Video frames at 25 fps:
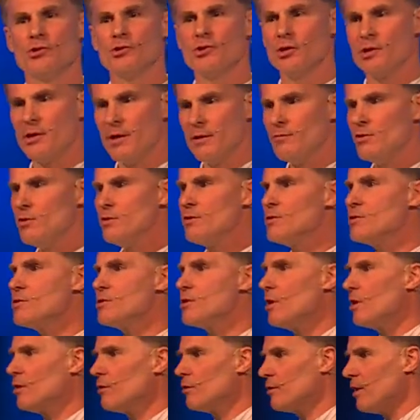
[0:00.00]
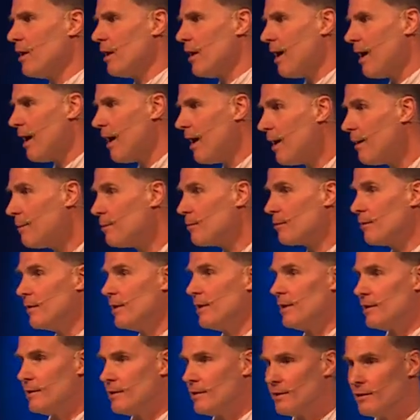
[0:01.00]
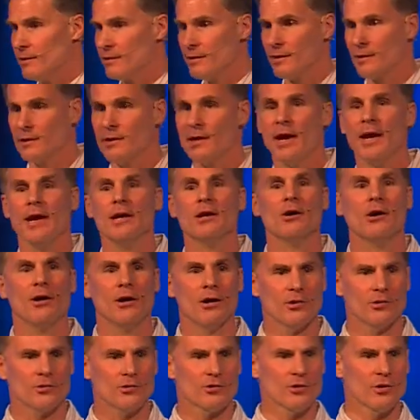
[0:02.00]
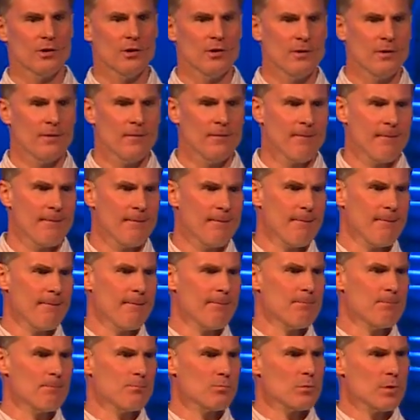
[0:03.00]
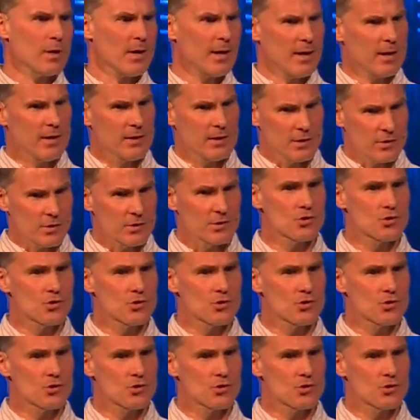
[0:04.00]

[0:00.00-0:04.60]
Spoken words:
to give you the skill to operate in the chaos and in the